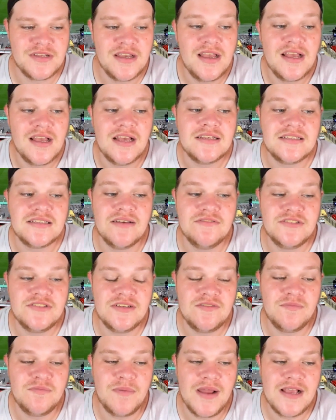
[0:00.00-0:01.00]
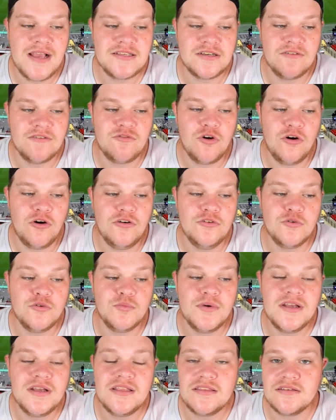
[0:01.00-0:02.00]
17th place, I've gone
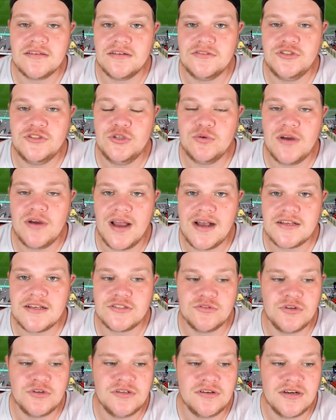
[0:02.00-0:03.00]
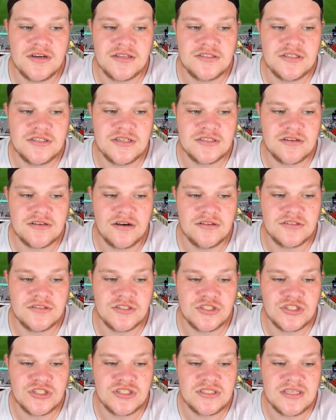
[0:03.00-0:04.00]
with Newcastle United under
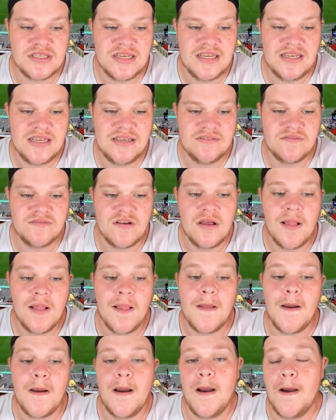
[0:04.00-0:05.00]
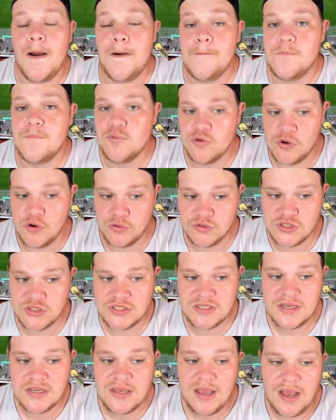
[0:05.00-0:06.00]
Steve Bruce.